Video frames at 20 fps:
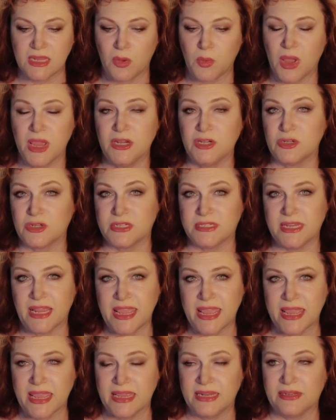
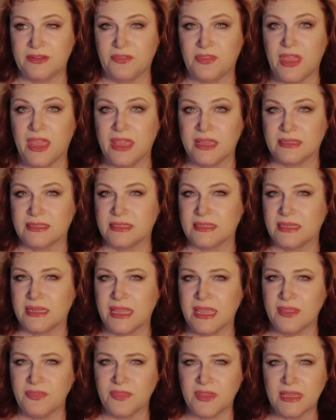understand that
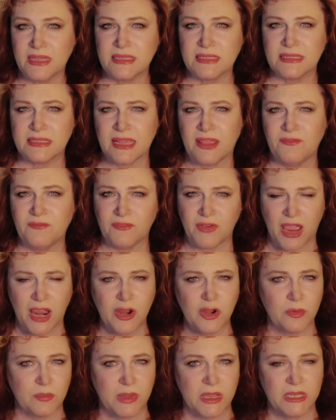in this
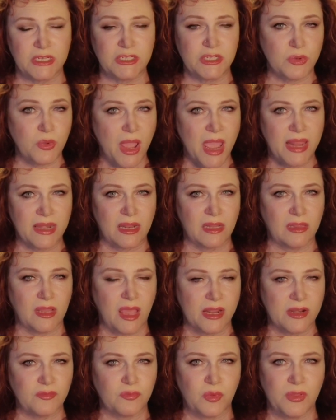environment, you had a
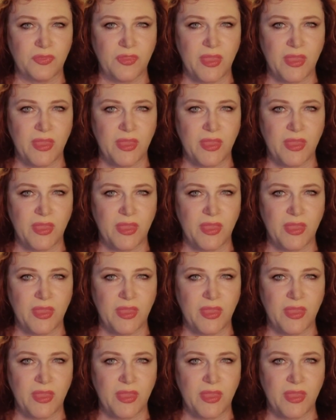lot of what they